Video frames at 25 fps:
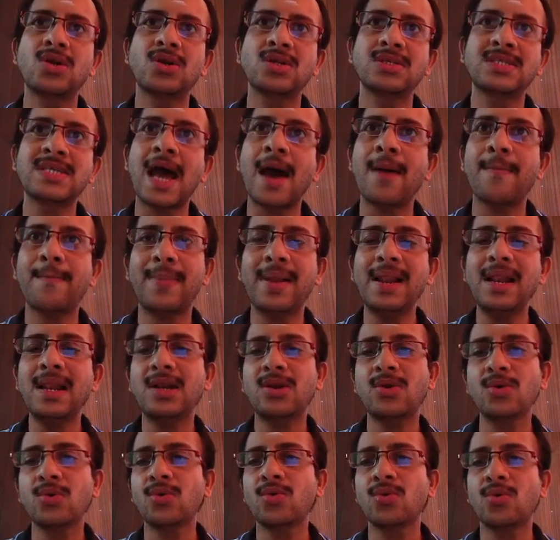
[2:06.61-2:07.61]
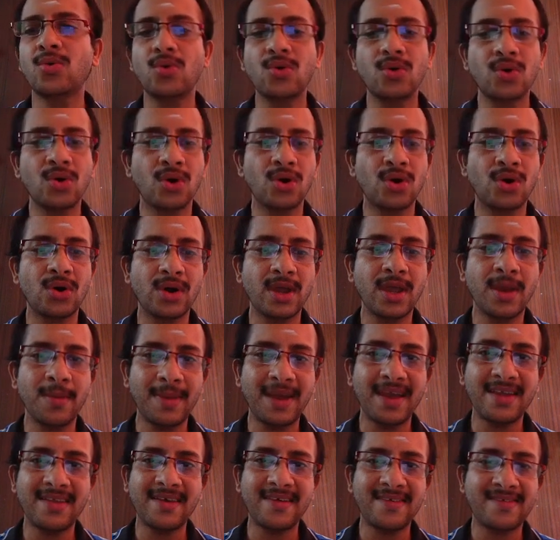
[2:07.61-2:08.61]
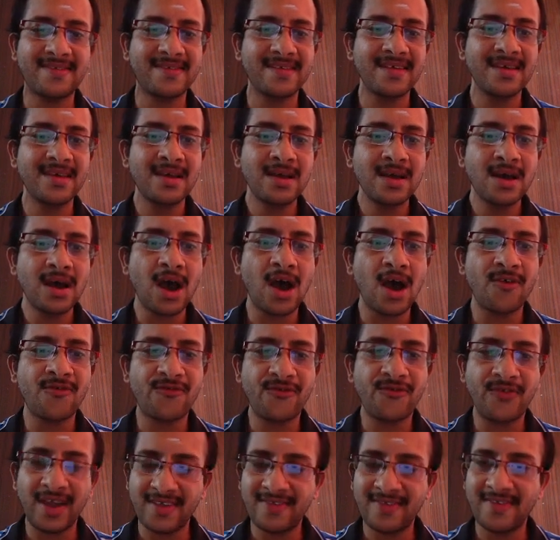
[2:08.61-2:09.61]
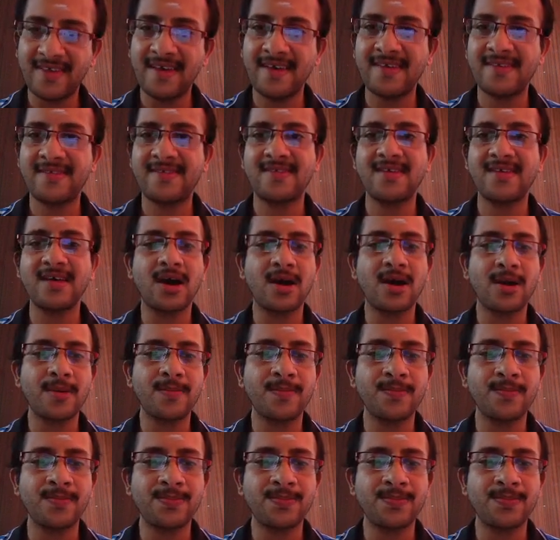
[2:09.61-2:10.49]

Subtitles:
sample to images of faces, or